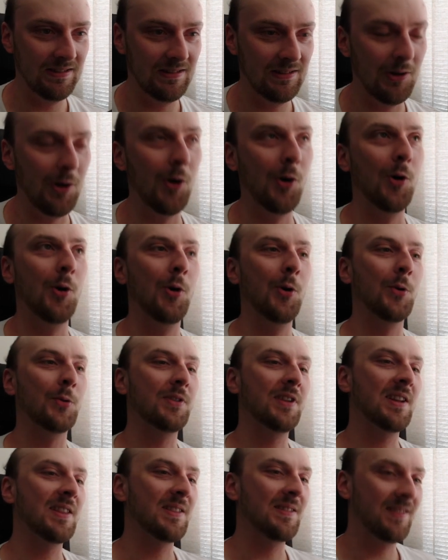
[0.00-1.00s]
Oh,
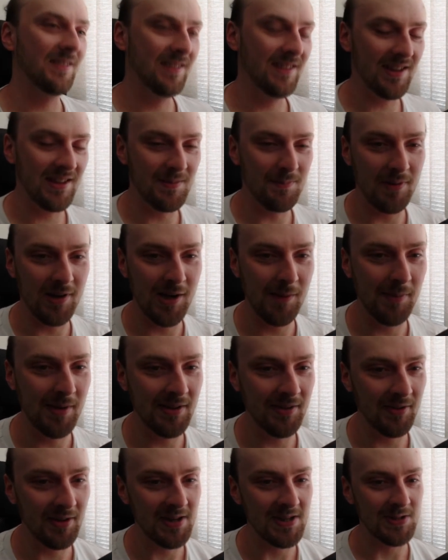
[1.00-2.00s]
that pipe
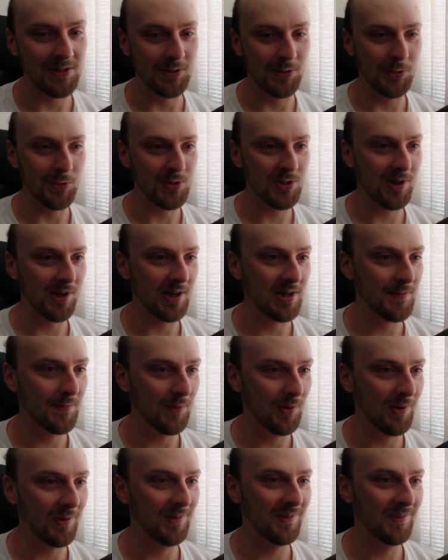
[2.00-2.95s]
entry is so stressful.